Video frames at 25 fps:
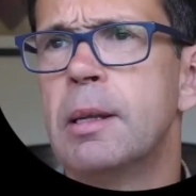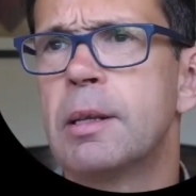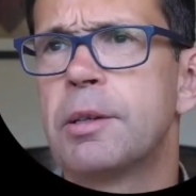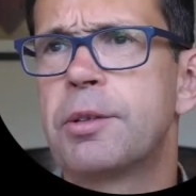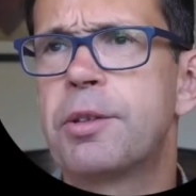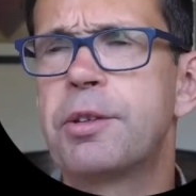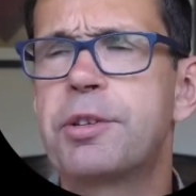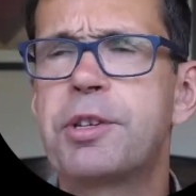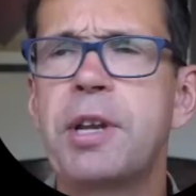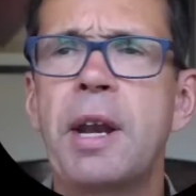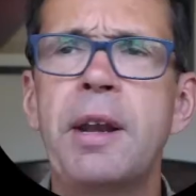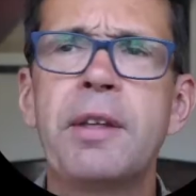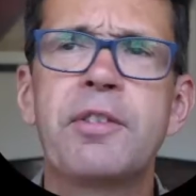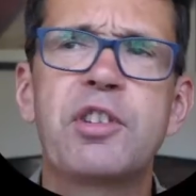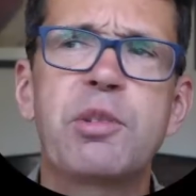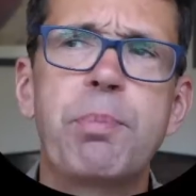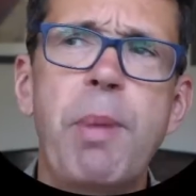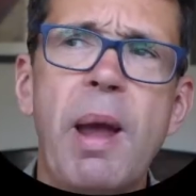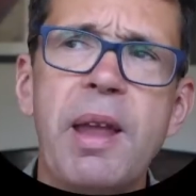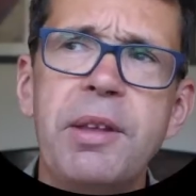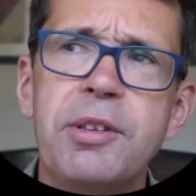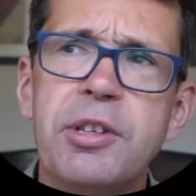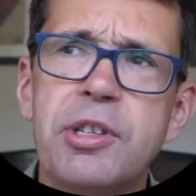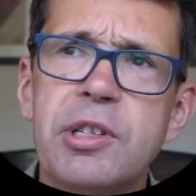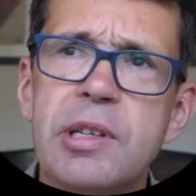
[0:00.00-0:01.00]
So the 10 of
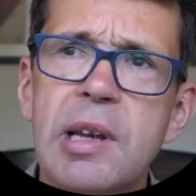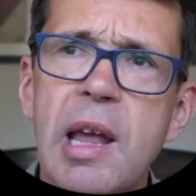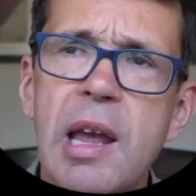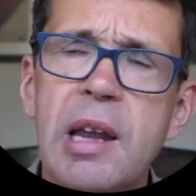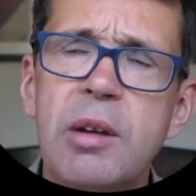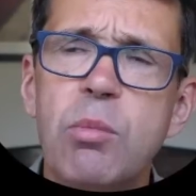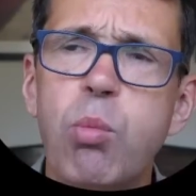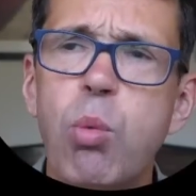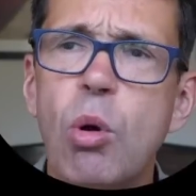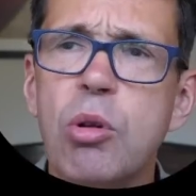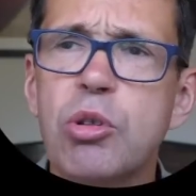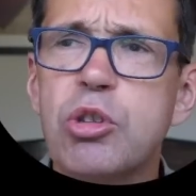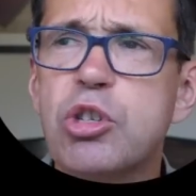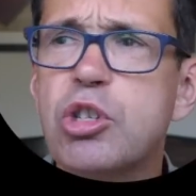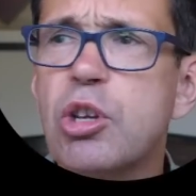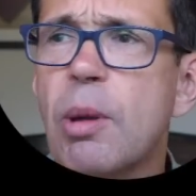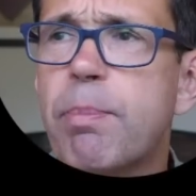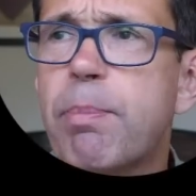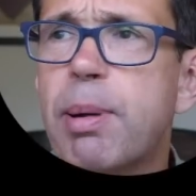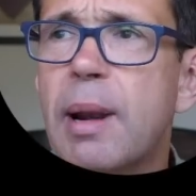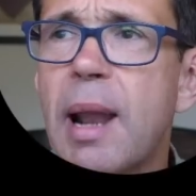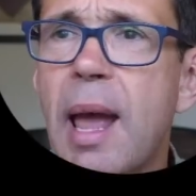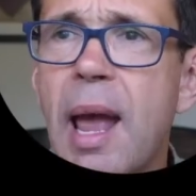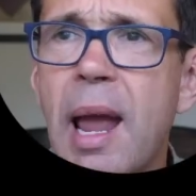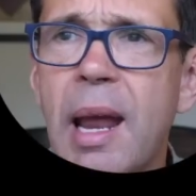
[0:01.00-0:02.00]
spades is led. What's your
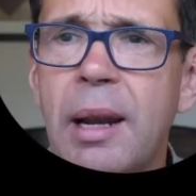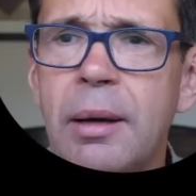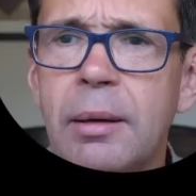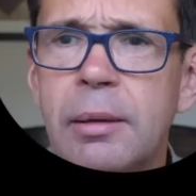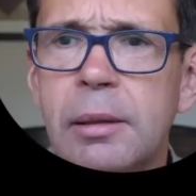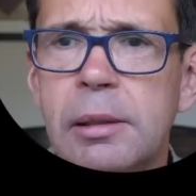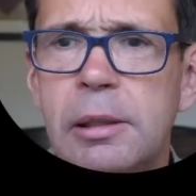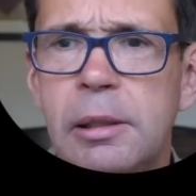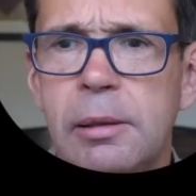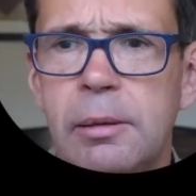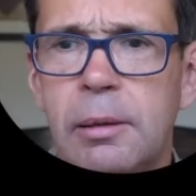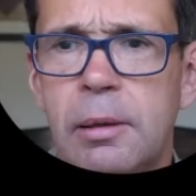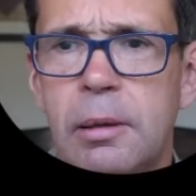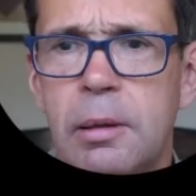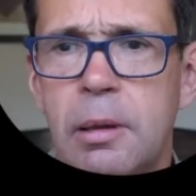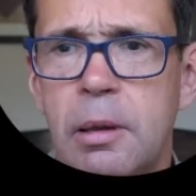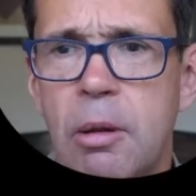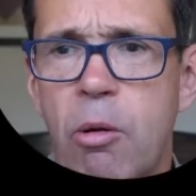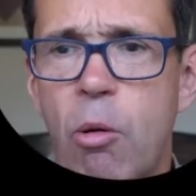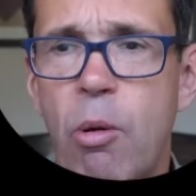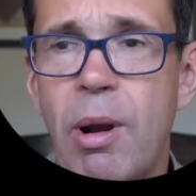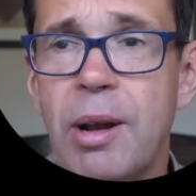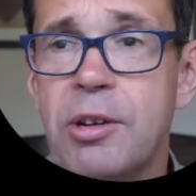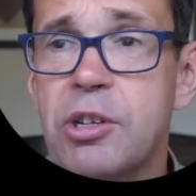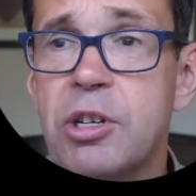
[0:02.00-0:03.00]
plan?
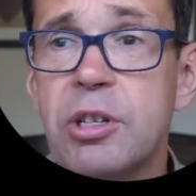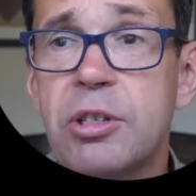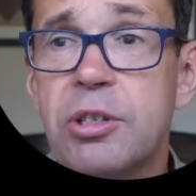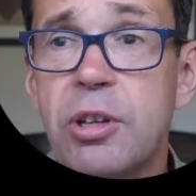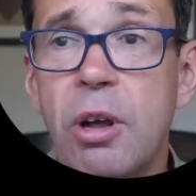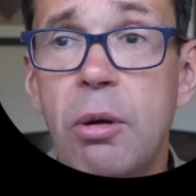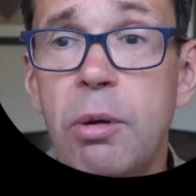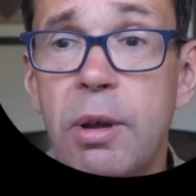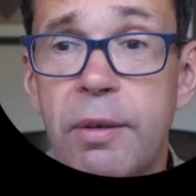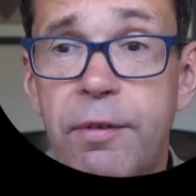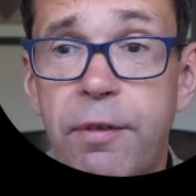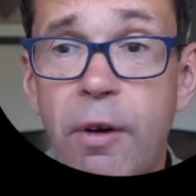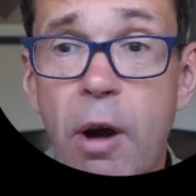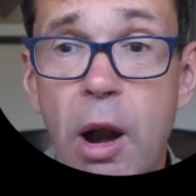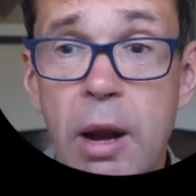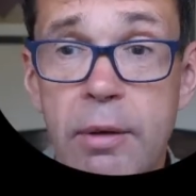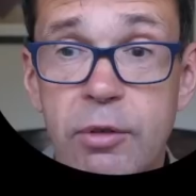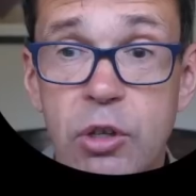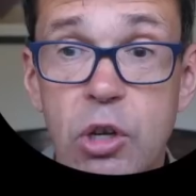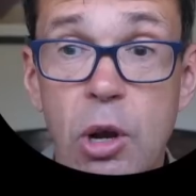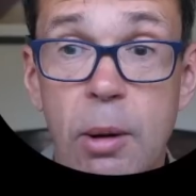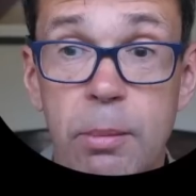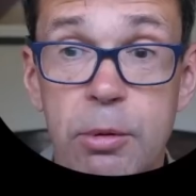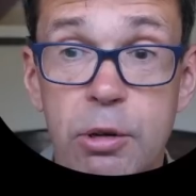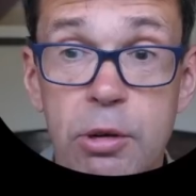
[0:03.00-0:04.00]
Well, actually, there's only
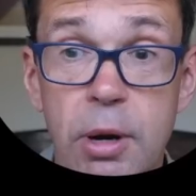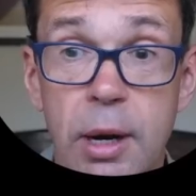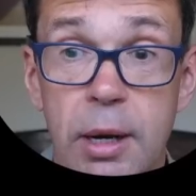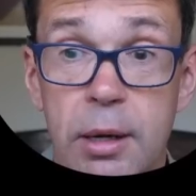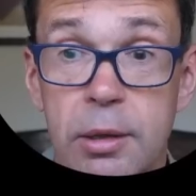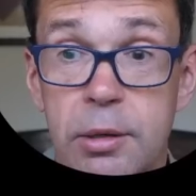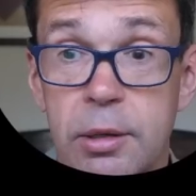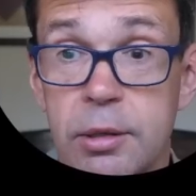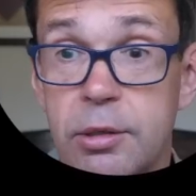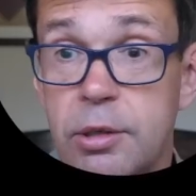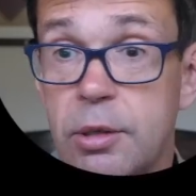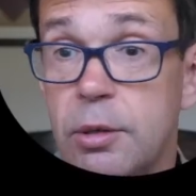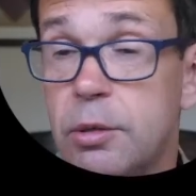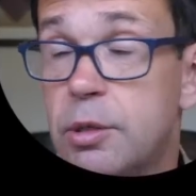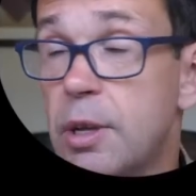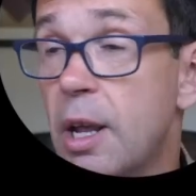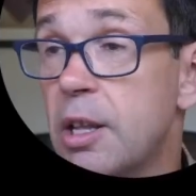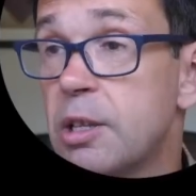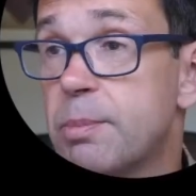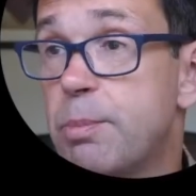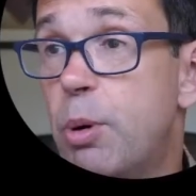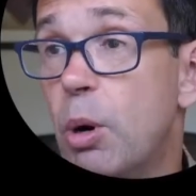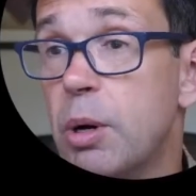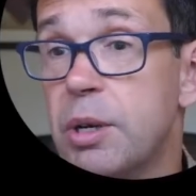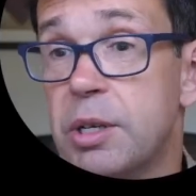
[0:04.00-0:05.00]
5 top tricks, as
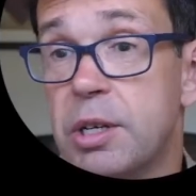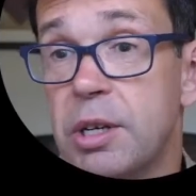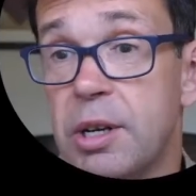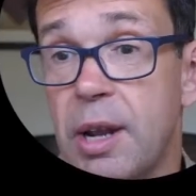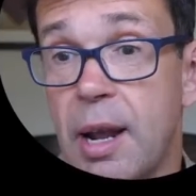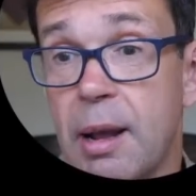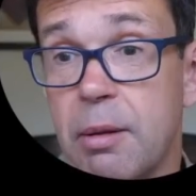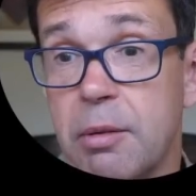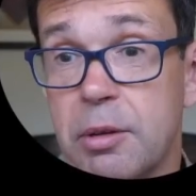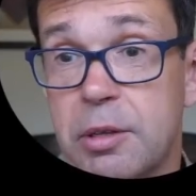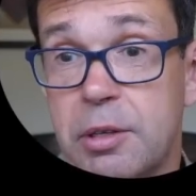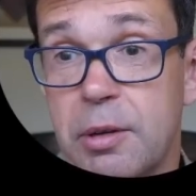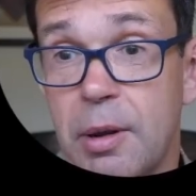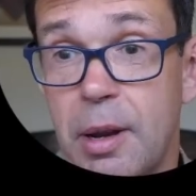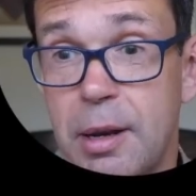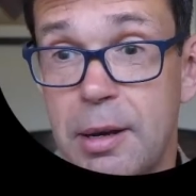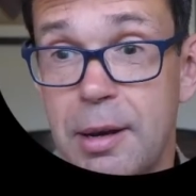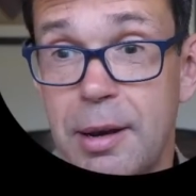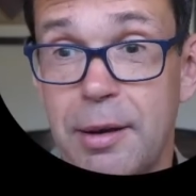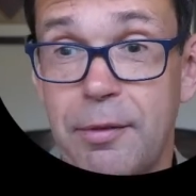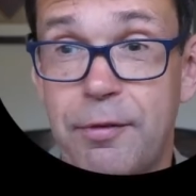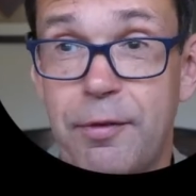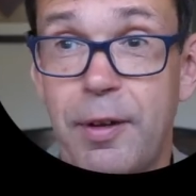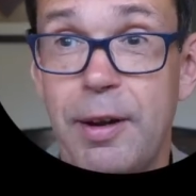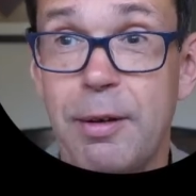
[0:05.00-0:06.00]
Suzanne pointed out, so
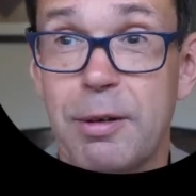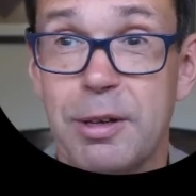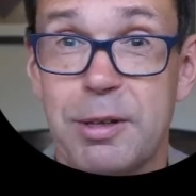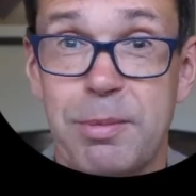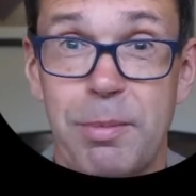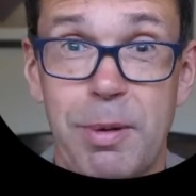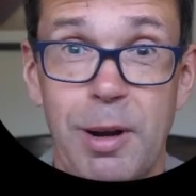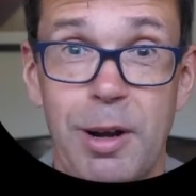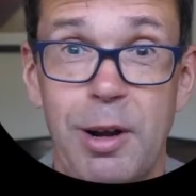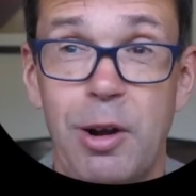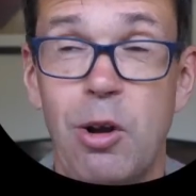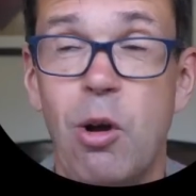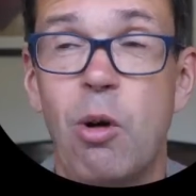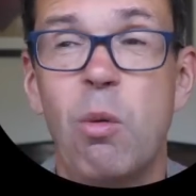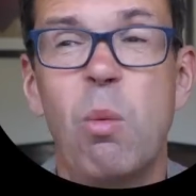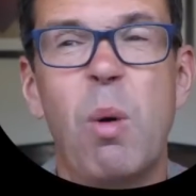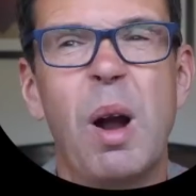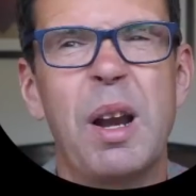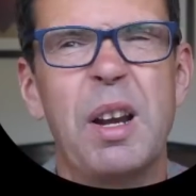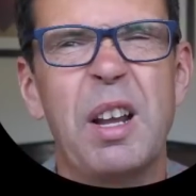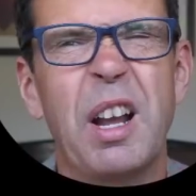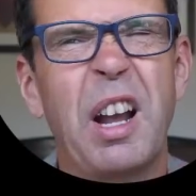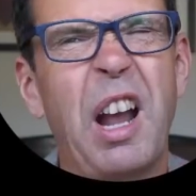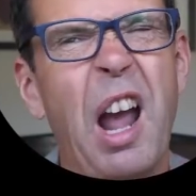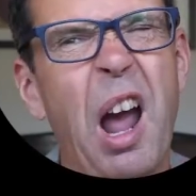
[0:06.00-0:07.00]
it feels a bit long
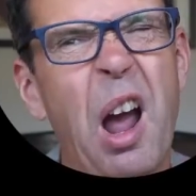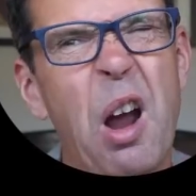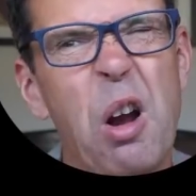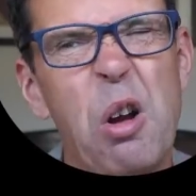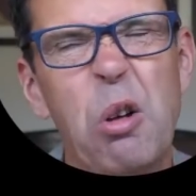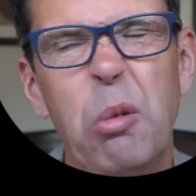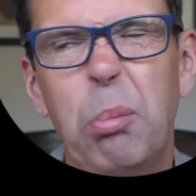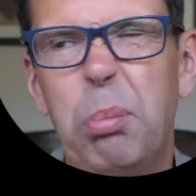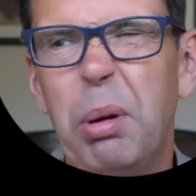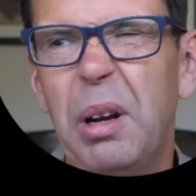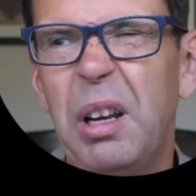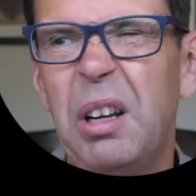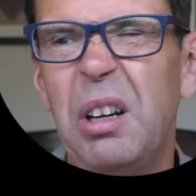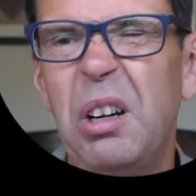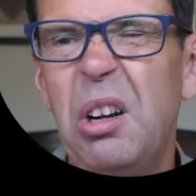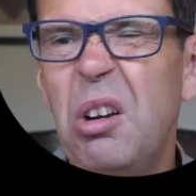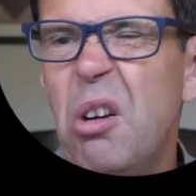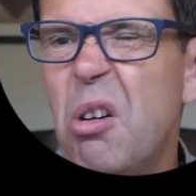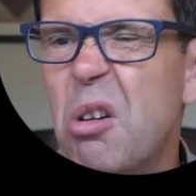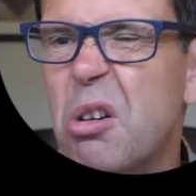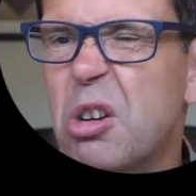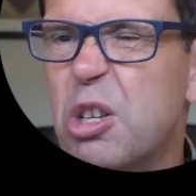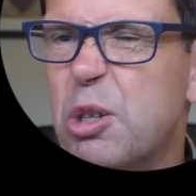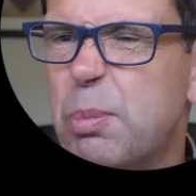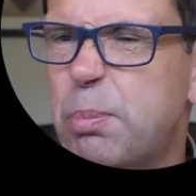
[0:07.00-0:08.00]
way to go, but it
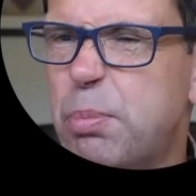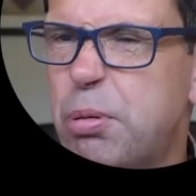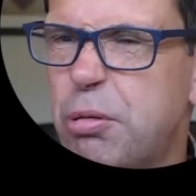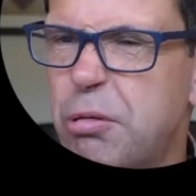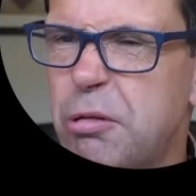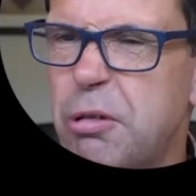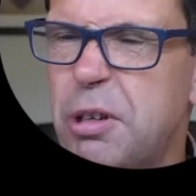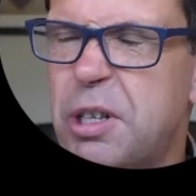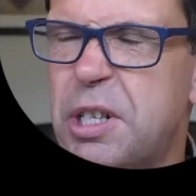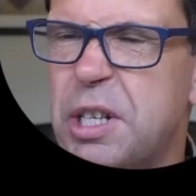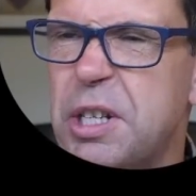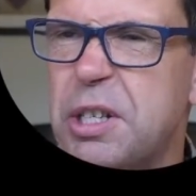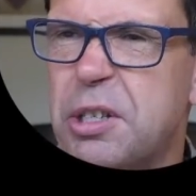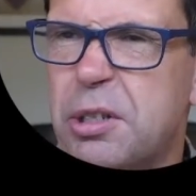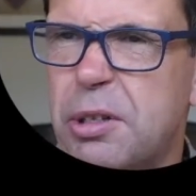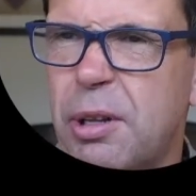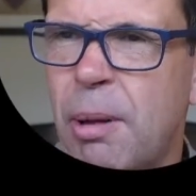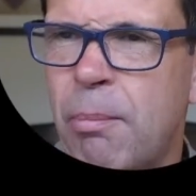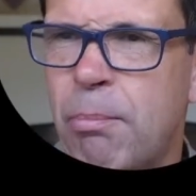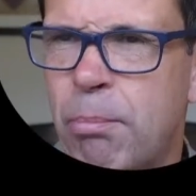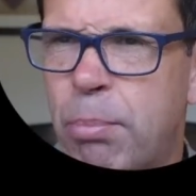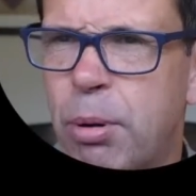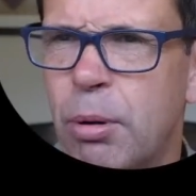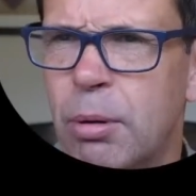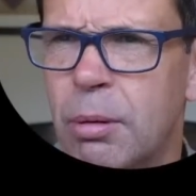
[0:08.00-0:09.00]
looks pretty
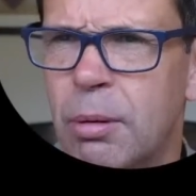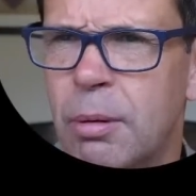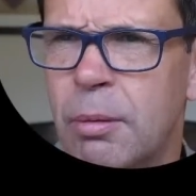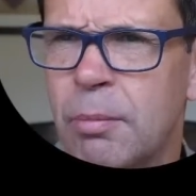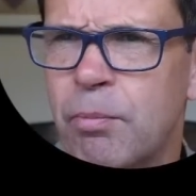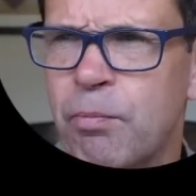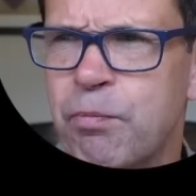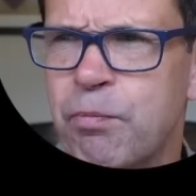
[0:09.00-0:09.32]
simple.